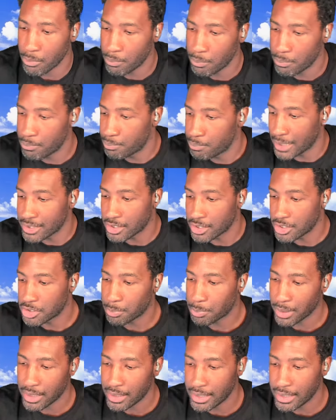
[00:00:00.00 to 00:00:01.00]
Basically
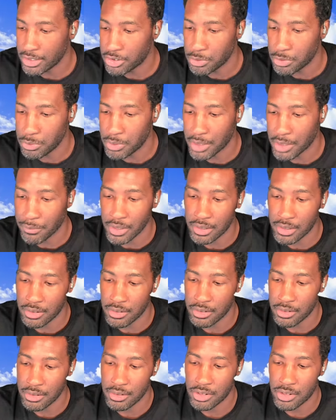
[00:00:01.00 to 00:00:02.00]
split into
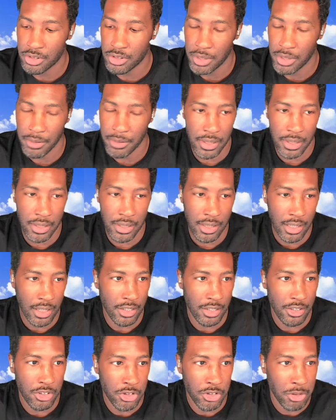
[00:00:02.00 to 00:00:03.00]
two
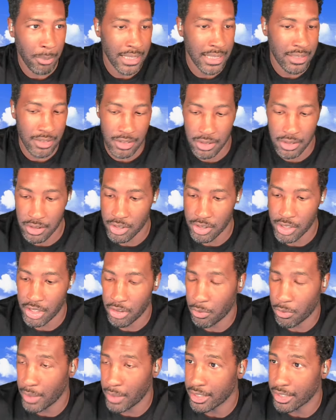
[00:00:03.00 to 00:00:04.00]
different user bases,
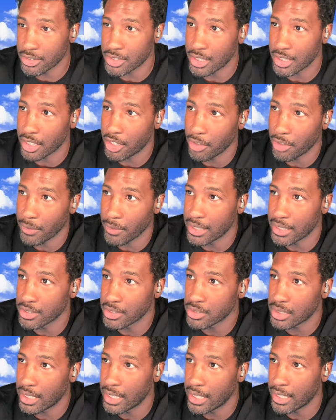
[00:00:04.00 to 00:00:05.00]
creators and
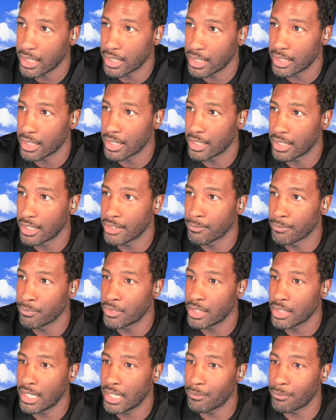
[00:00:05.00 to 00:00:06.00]
curators, and
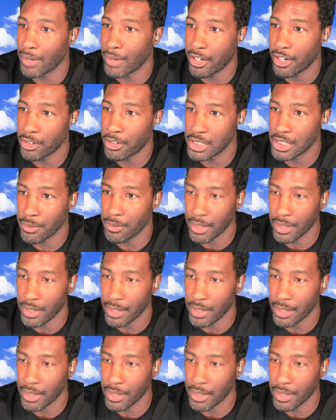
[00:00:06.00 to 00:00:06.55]
invite only right